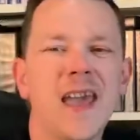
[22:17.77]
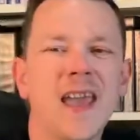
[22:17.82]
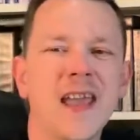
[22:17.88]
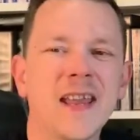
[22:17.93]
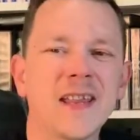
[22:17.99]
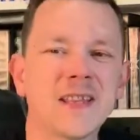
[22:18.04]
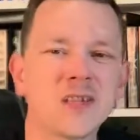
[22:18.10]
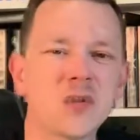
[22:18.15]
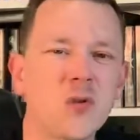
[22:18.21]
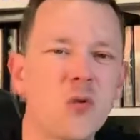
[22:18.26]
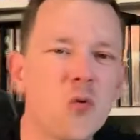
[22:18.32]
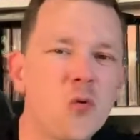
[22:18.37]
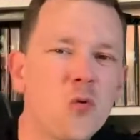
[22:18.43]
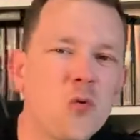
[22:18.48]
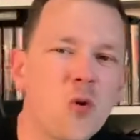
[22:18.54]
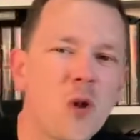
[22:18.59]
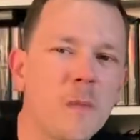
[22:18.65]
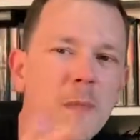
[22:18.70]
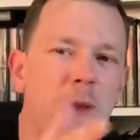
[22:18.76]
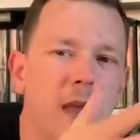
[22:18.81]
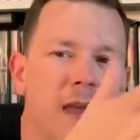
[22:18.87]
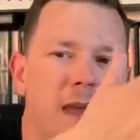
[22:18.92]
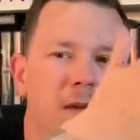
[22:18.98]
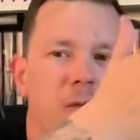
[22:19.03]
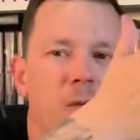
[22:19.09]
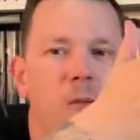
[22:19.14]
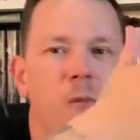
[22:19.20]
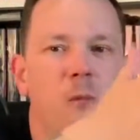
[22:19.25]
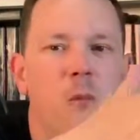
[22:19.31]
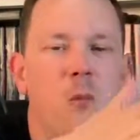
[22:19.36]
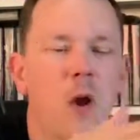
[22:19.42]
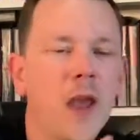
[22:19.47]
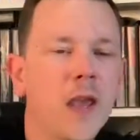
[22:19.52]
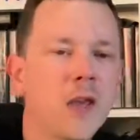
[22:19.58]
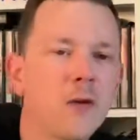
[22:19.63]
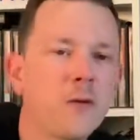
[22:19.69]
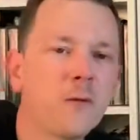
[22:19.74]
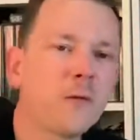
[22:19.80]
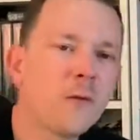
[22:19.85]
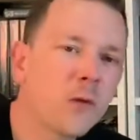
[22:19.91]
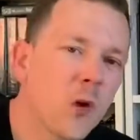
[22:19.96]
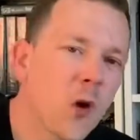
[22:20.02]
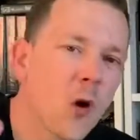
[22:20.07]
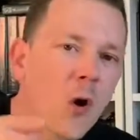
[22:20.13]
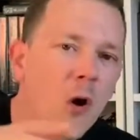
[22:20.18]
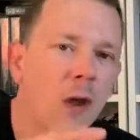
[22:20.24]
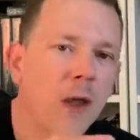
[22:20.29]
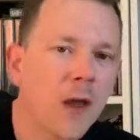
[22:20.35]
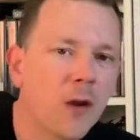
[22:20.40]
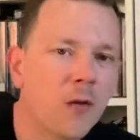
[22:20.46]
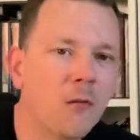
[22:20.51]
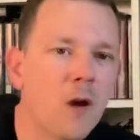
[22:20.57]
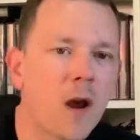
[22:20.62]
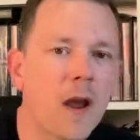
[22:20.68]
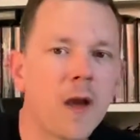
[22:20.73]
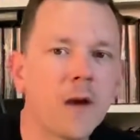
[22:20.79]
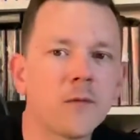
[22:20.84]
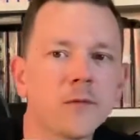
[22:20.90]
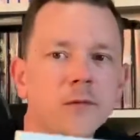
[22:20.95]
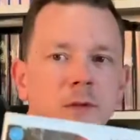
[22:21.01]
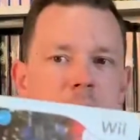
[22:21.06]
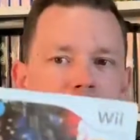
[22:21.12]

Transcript: it's all a bit, where you're flying around,